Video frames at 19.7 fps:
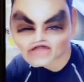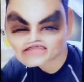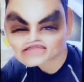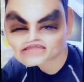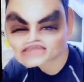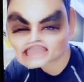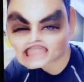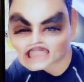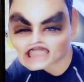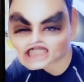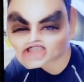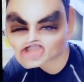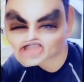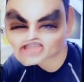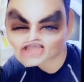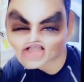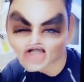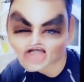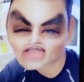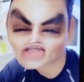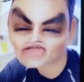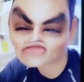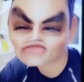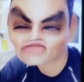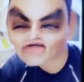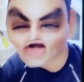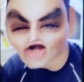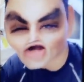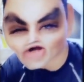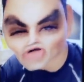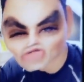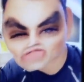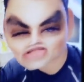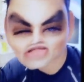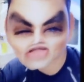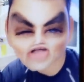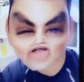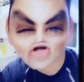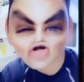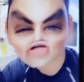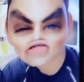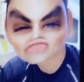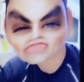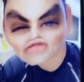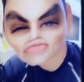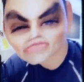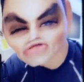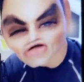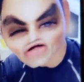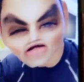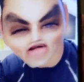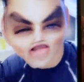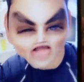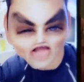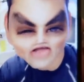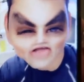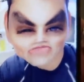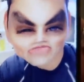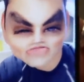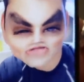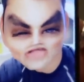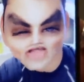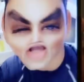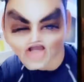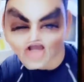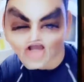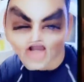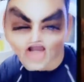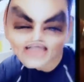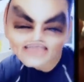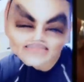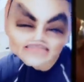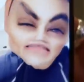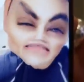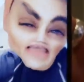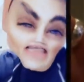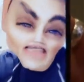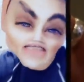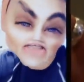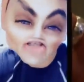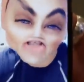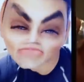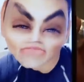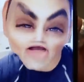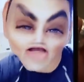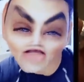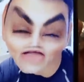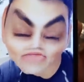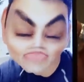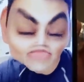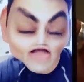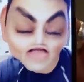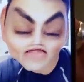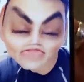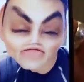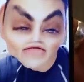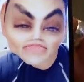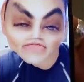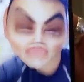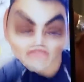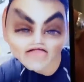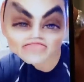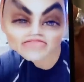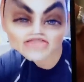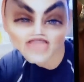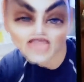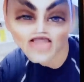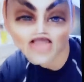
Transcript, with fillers: It's niche, it's like your Vogues, your Cosmopolitans. It's niche, but most people won't see